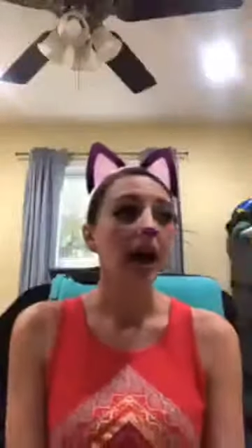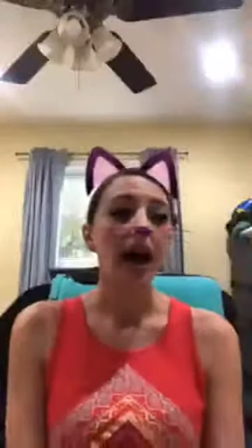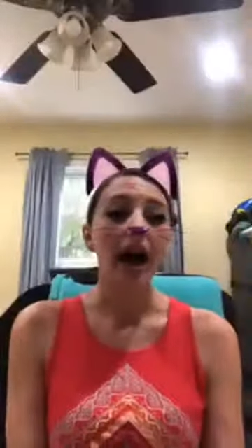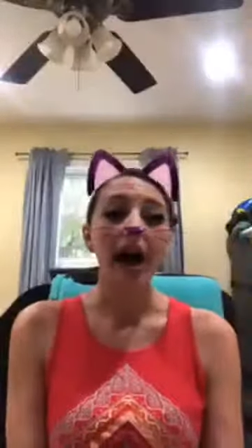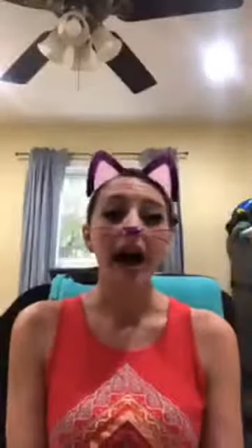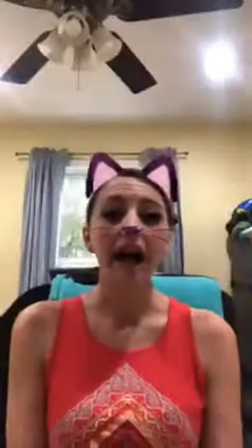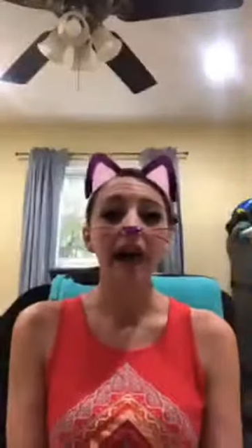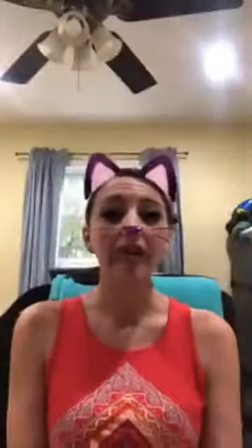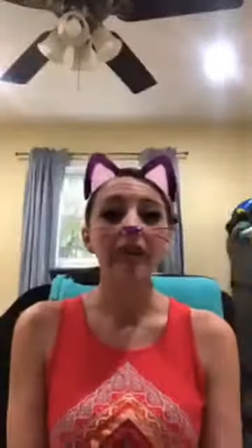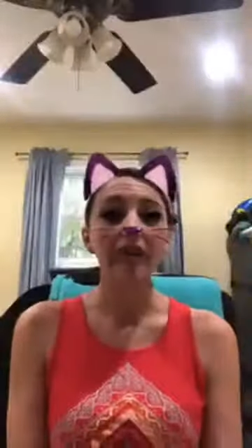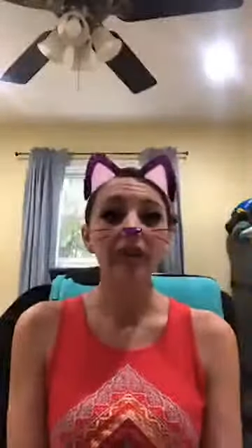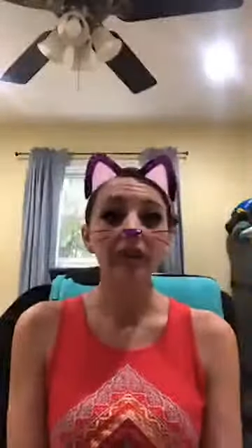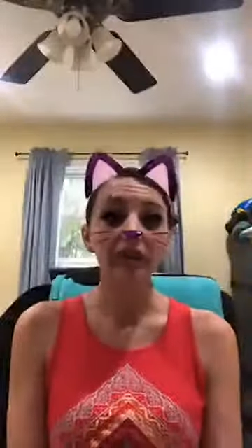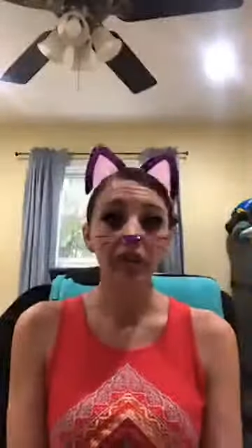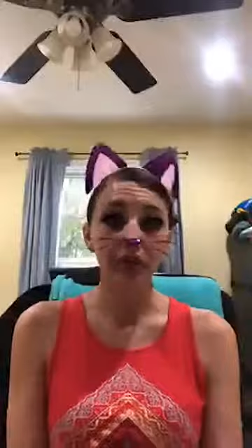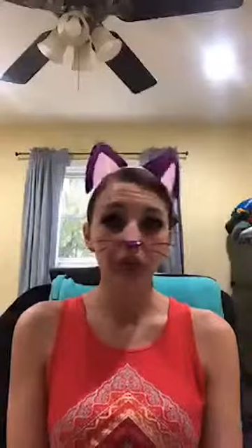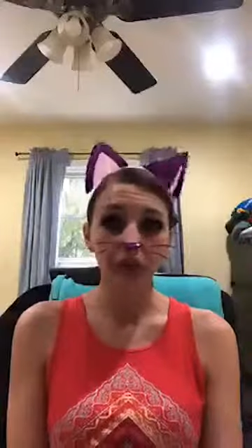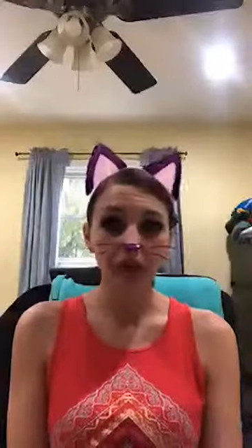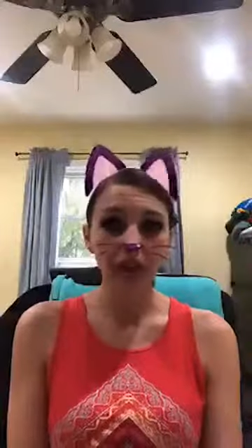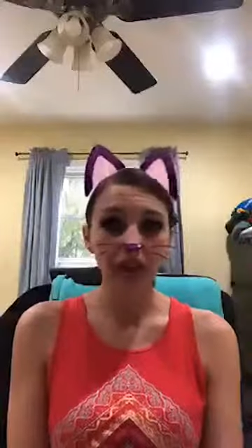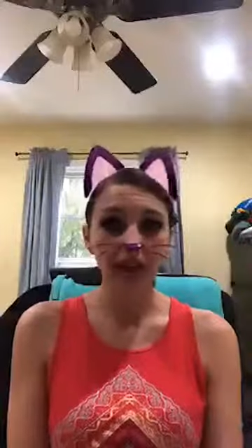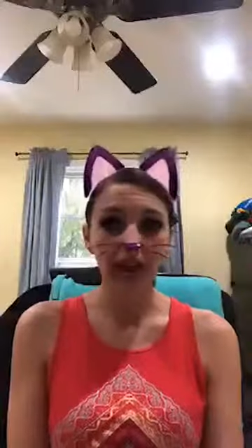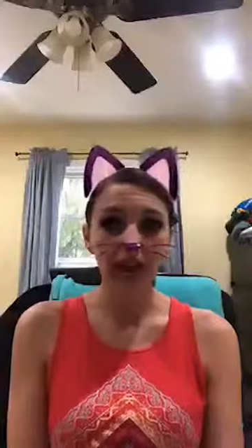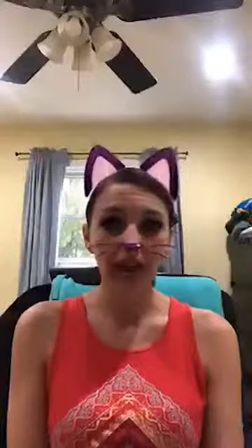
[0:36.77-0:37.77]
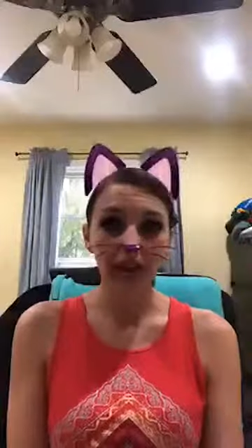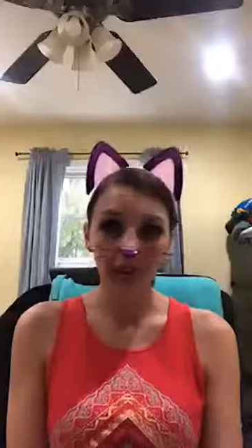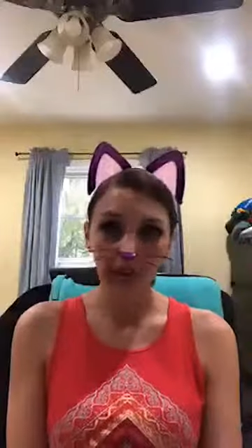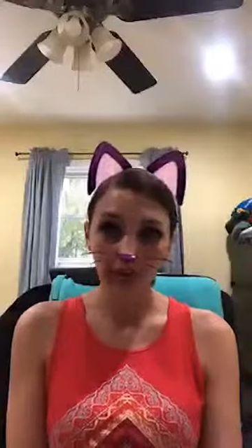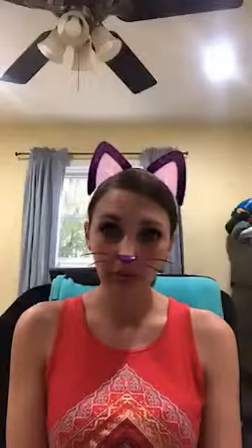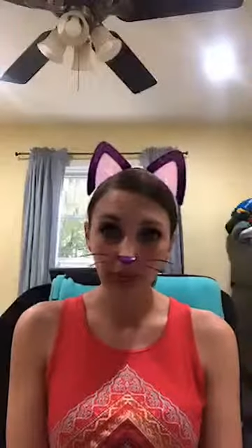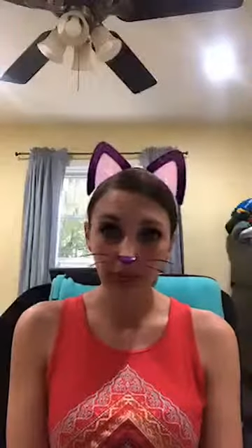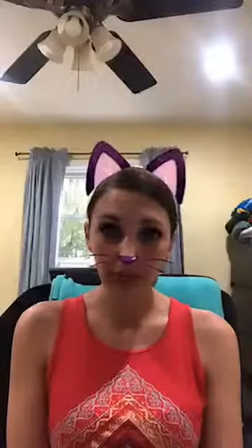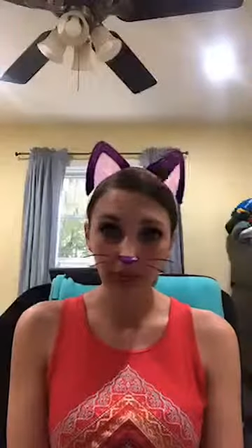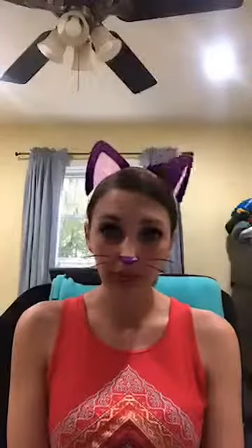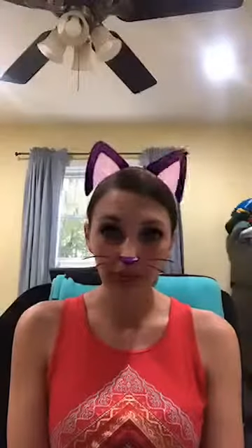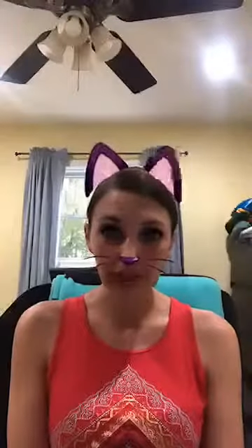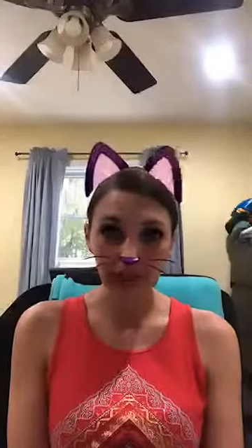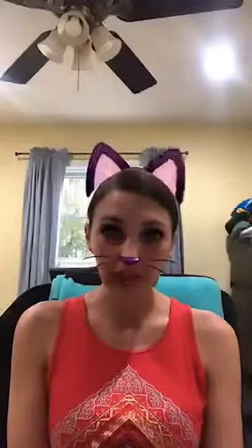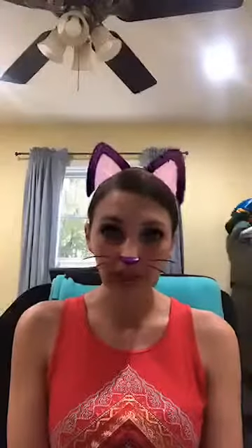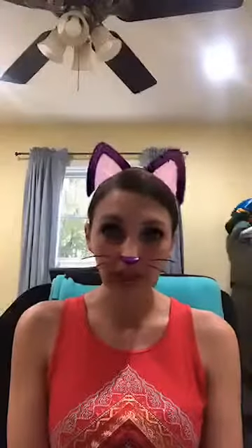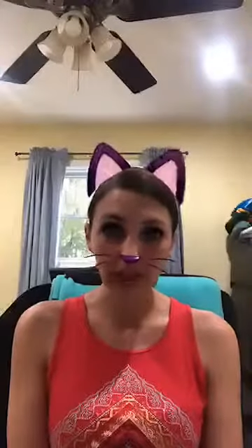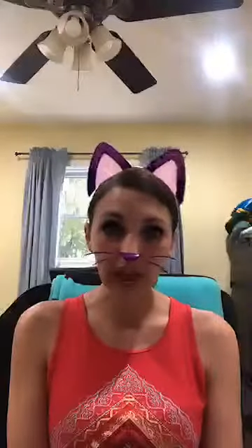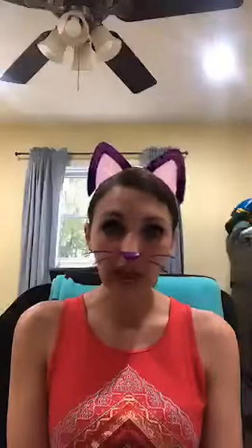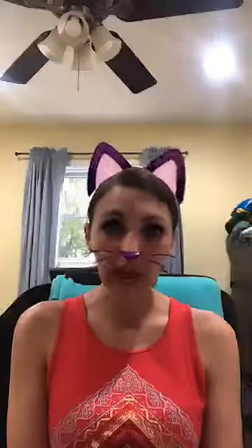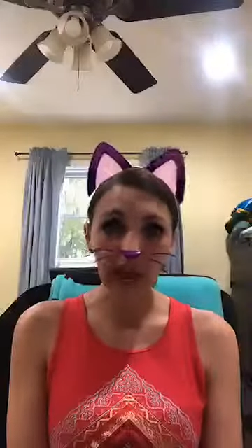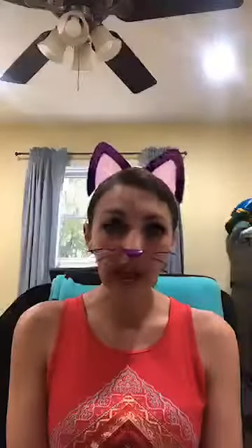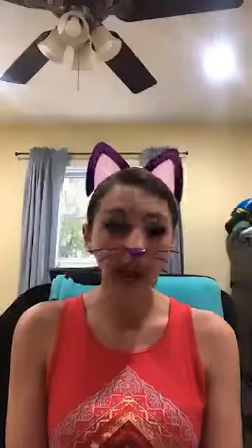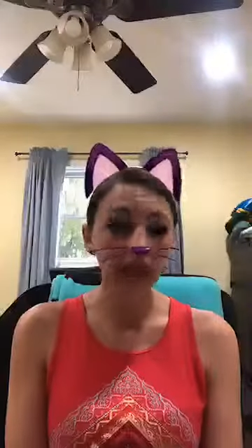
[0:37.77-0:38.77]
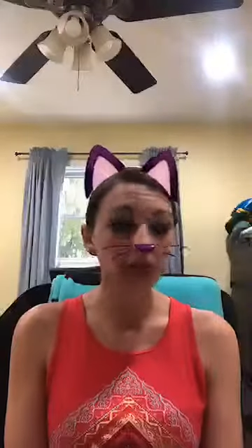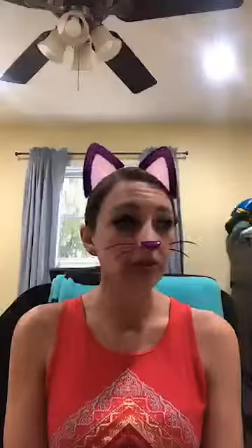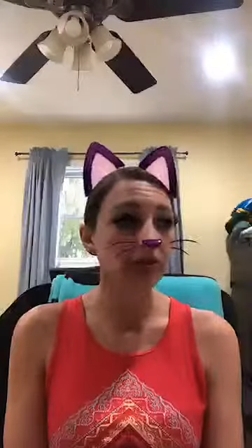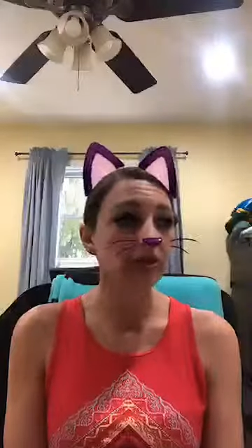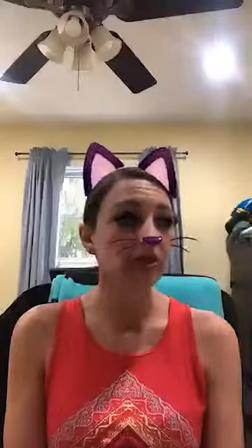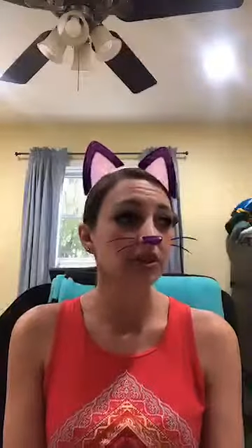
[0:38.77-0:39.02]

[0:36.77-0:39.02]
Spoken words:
I have a huge edit on my plate right now,